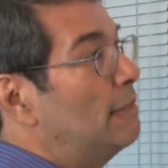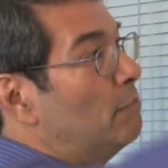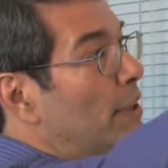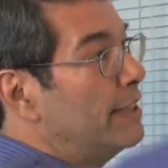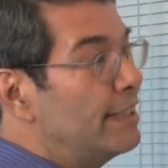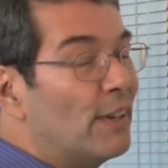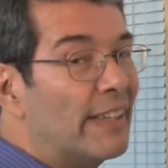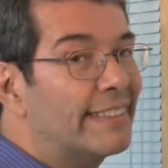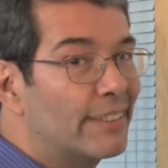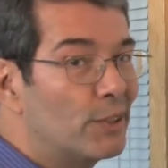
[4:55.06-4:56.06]
But, you know,
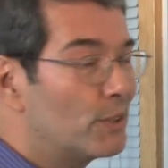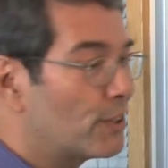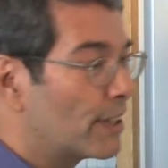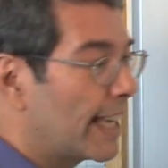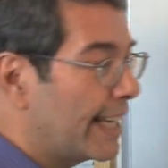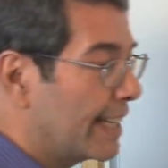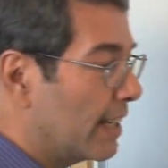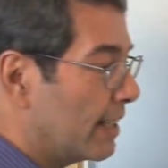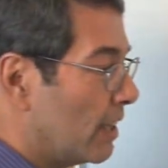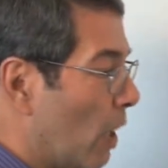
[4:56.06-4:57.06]
as you start
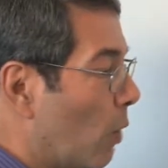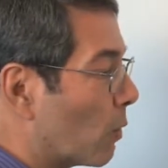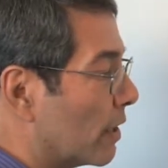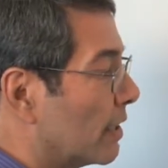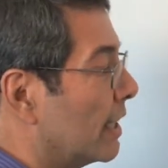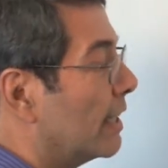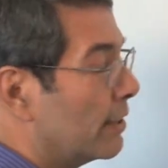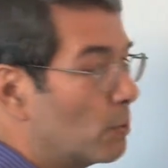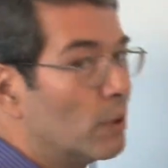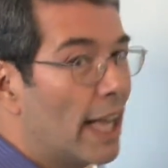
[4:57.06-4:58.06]
getting lower,
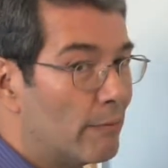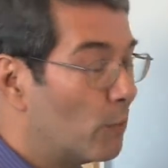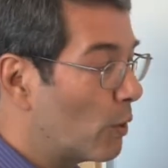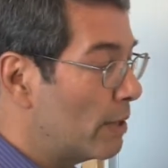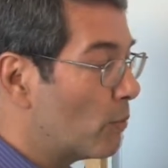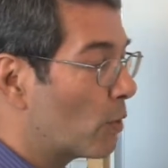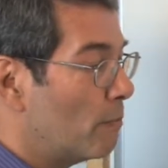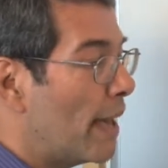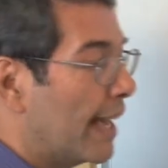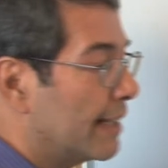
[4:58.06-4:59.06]
you will have more and more
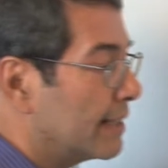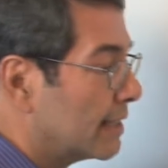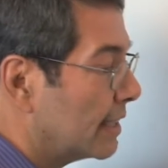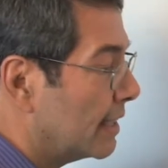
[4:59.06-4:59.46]
men